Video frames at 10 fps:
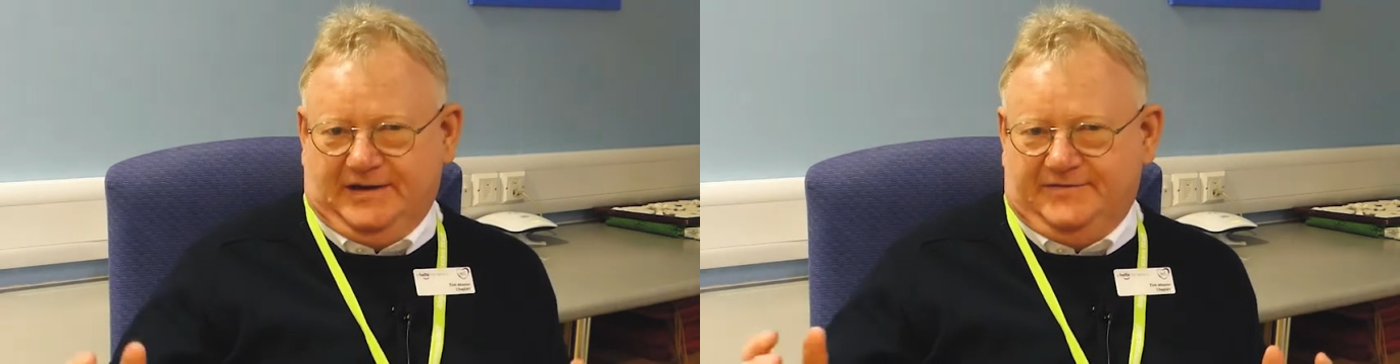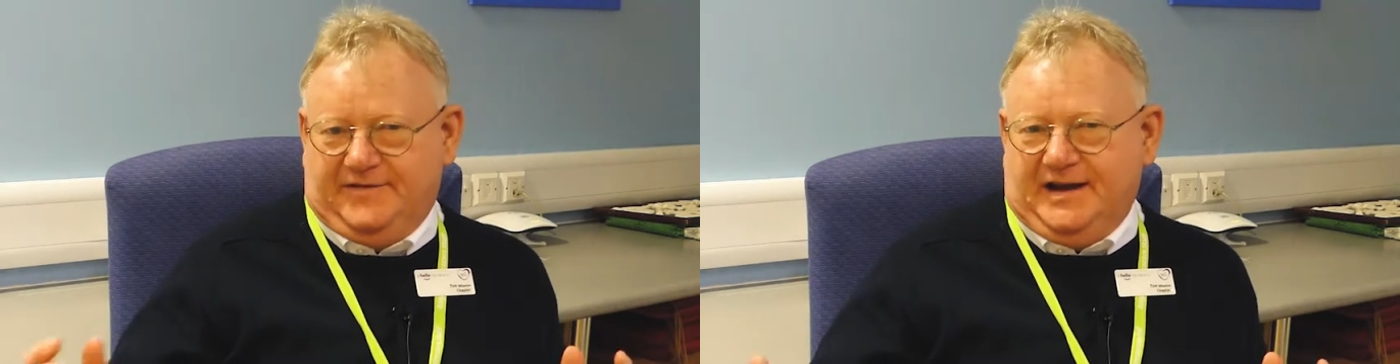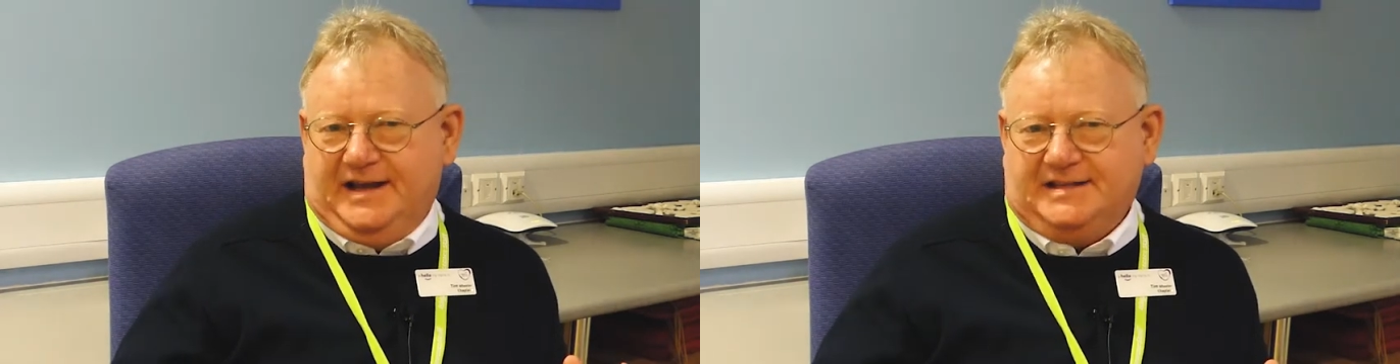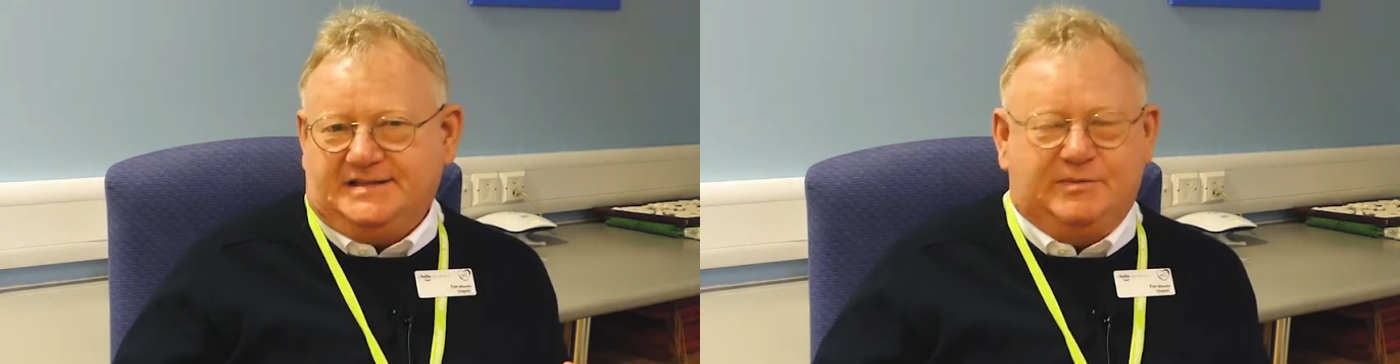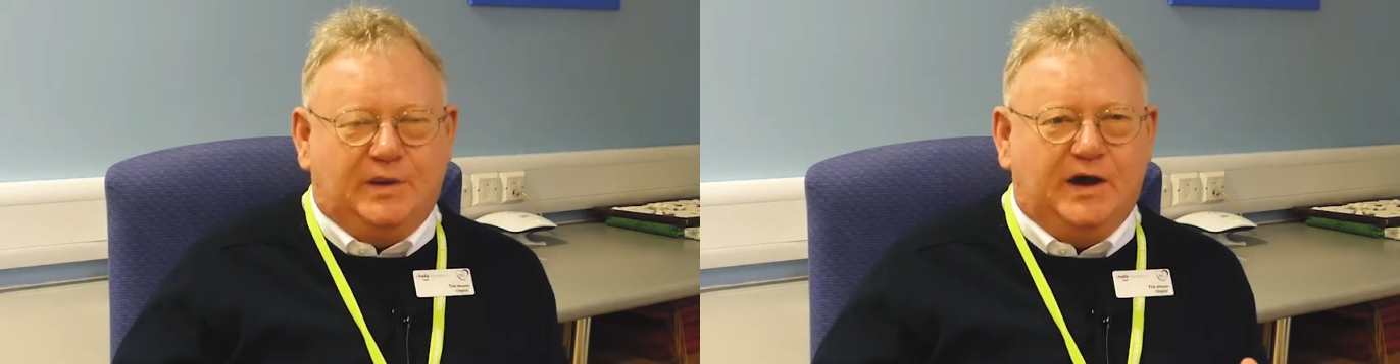finance
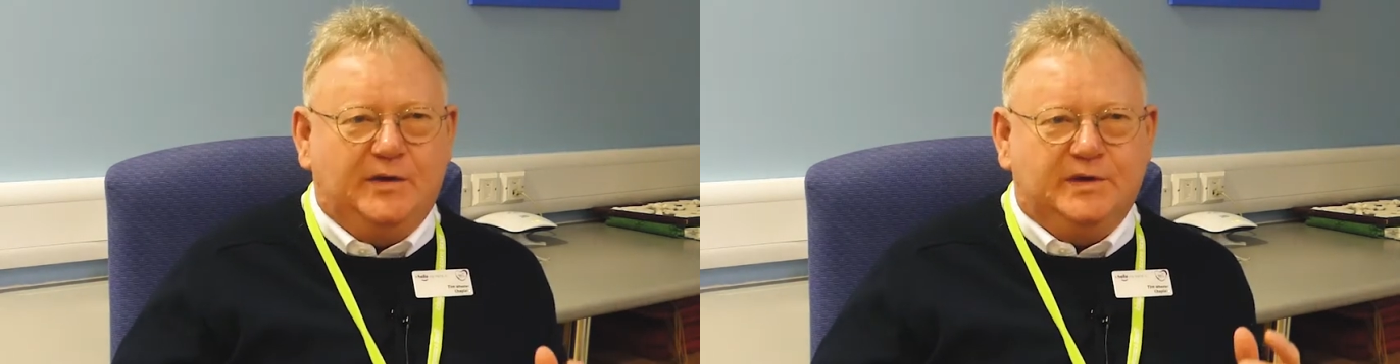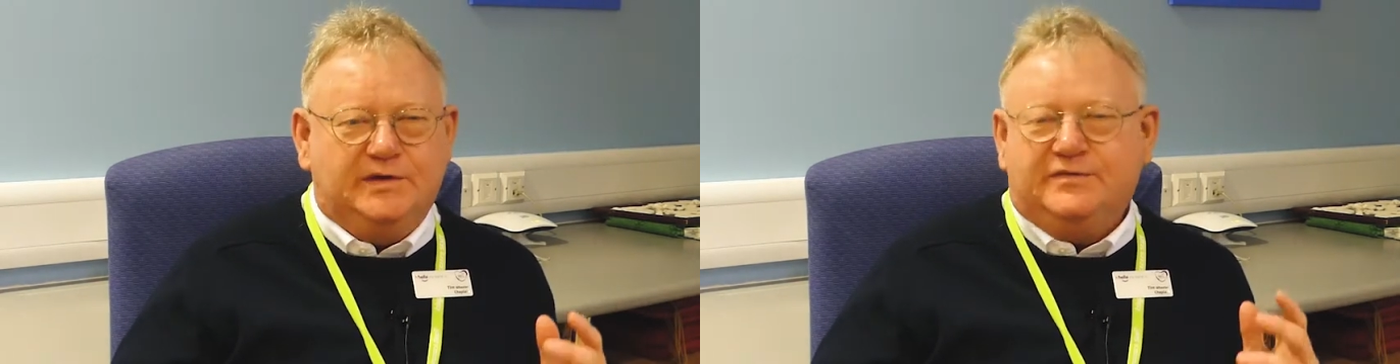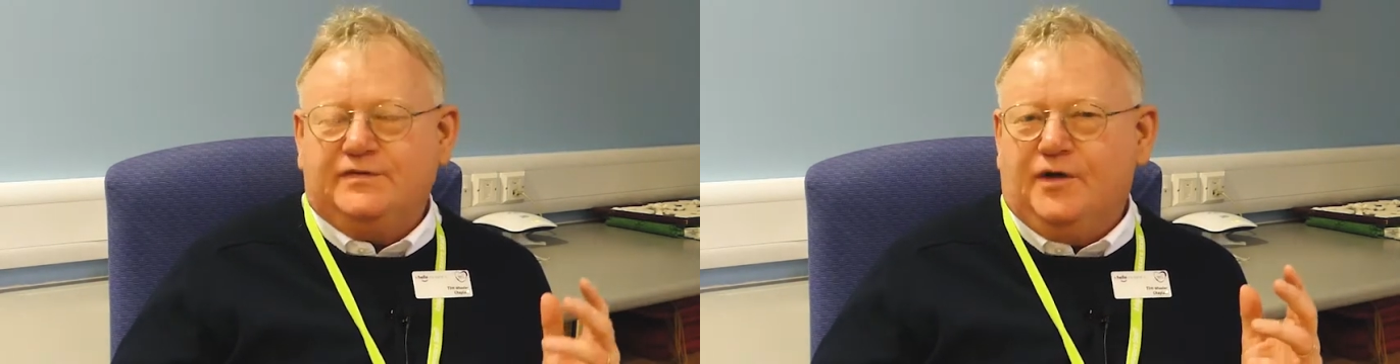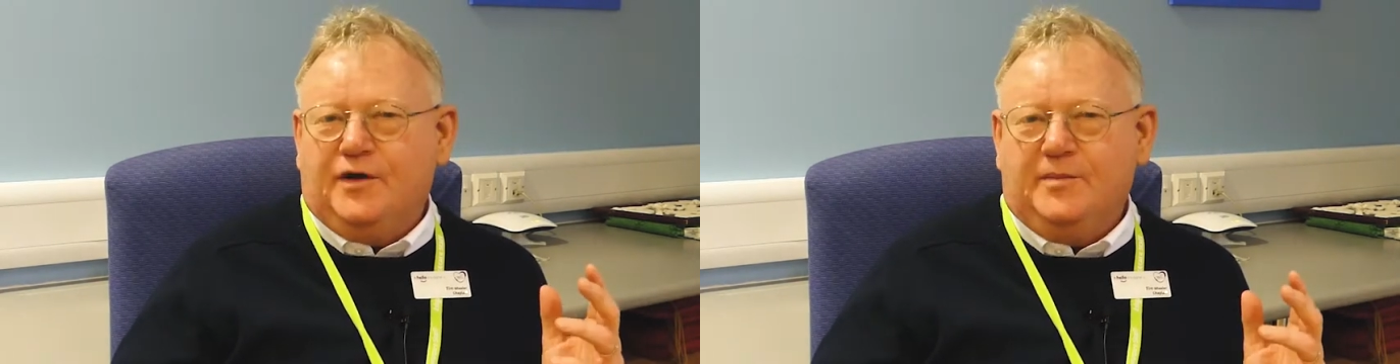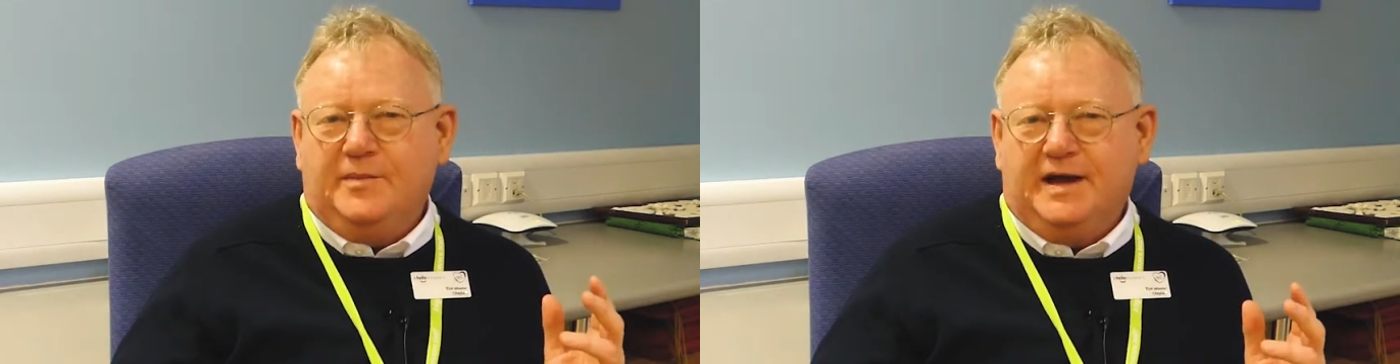department,
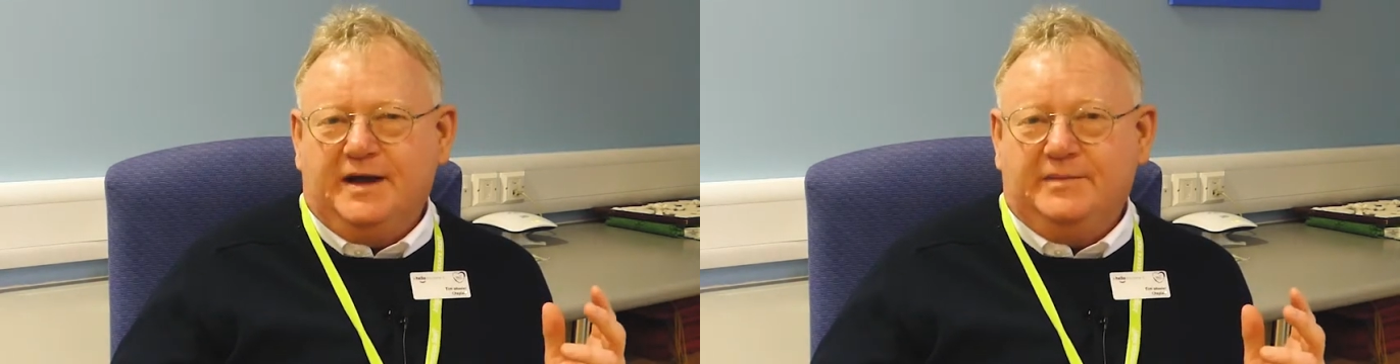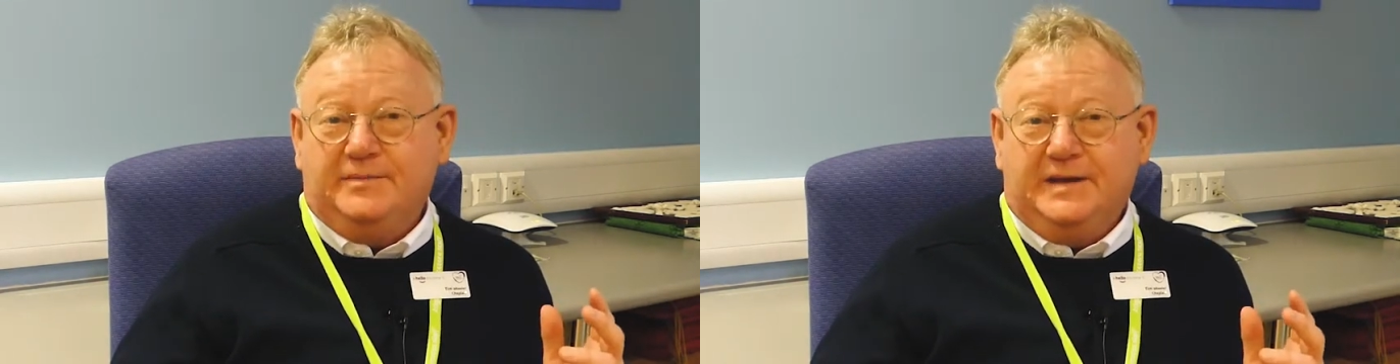from uh,